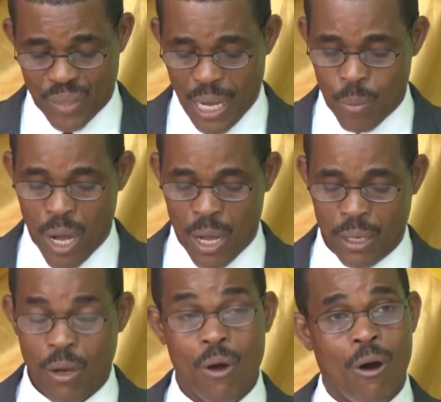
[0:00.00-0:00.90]

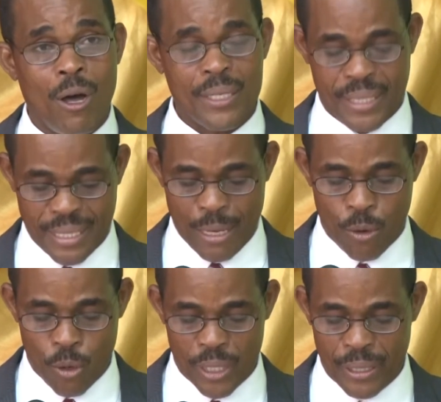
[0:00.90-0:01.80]
among all
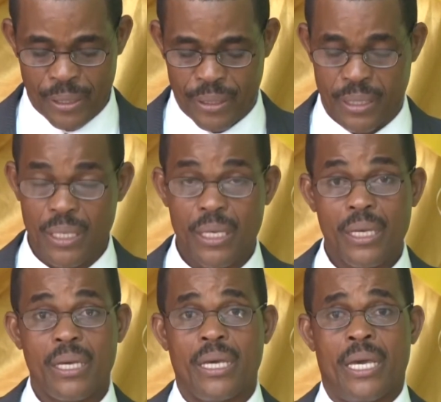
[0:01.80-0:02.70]
stakeholders
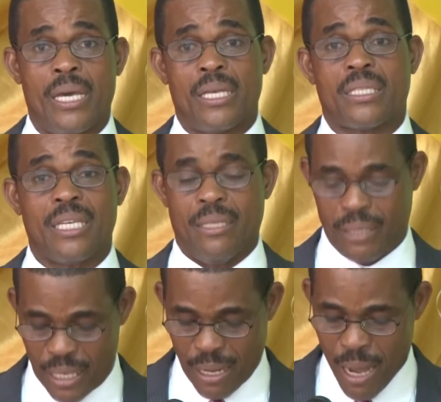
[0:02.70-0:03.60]
is
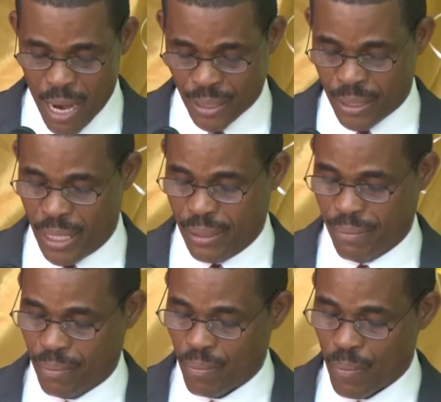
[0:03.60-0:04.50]
indeed heartening.